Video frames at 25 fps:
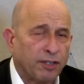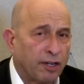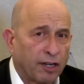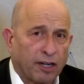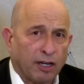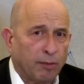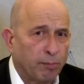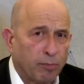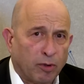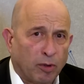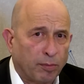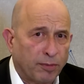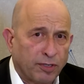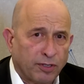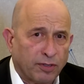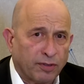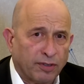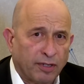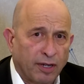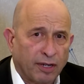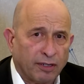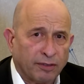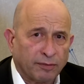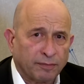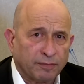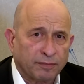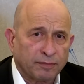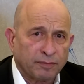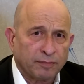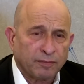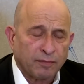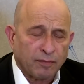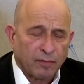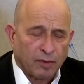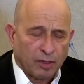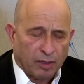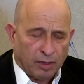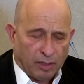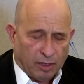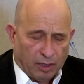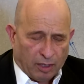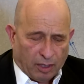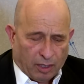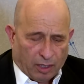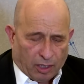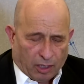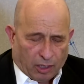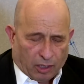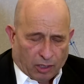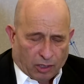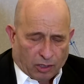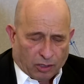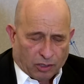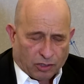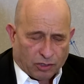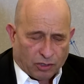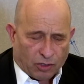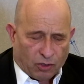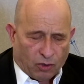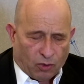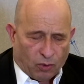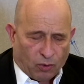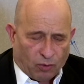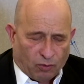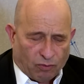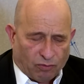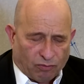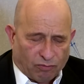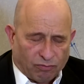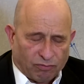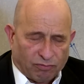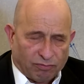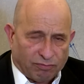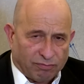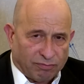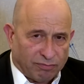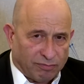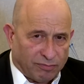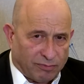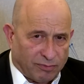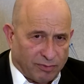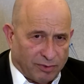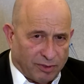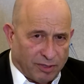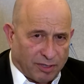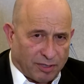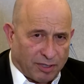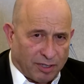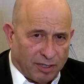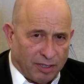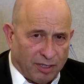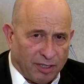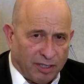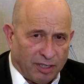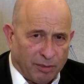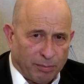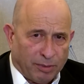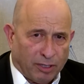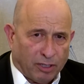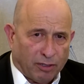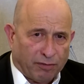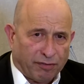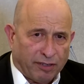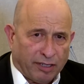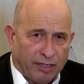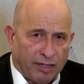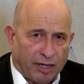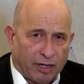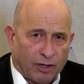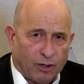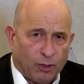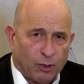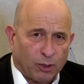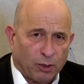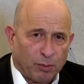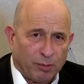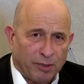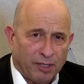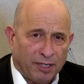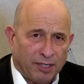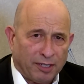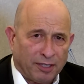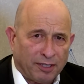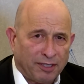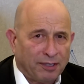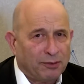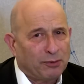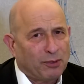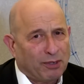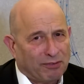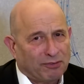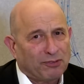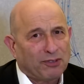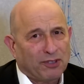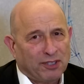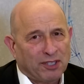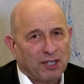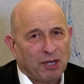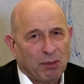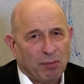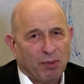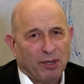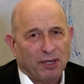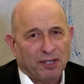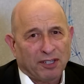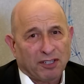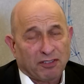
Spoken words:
I can promise you that. So there's a little bit of a dichotomy here, and we have to think about it.